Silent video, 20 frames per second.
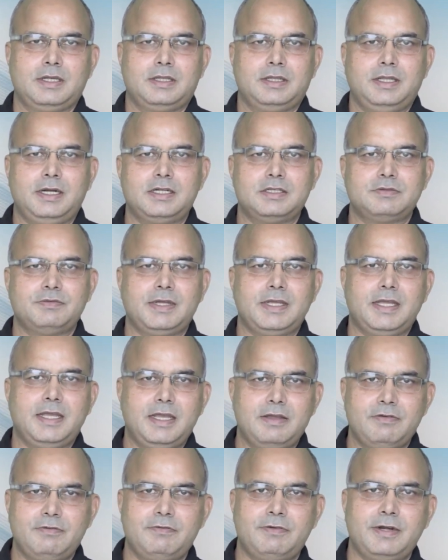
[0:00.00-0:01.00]
That is why
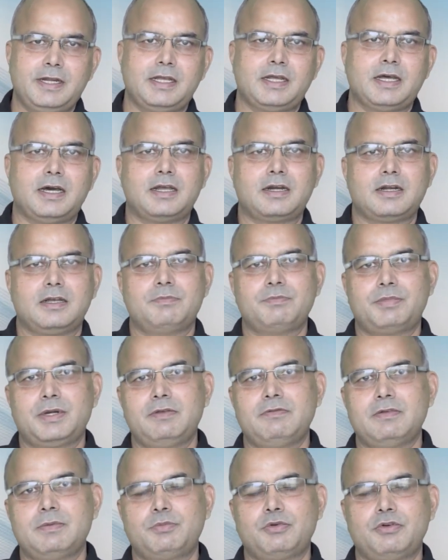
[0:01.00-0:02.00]
every car
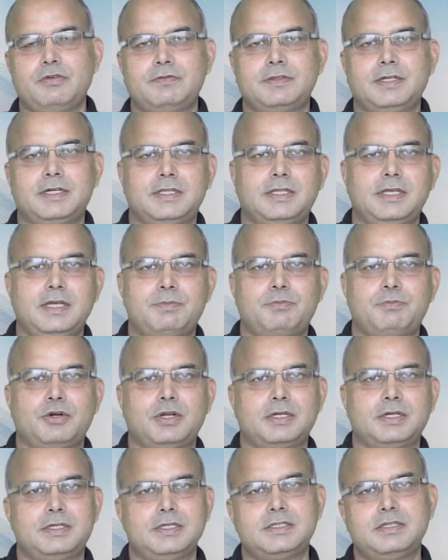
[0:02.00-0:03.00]
company will prove that their
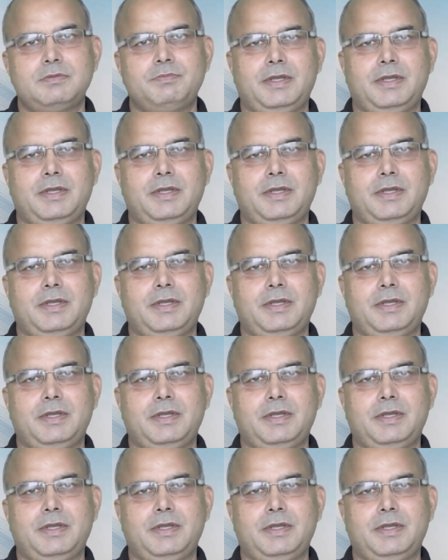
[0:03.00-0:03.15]
product is the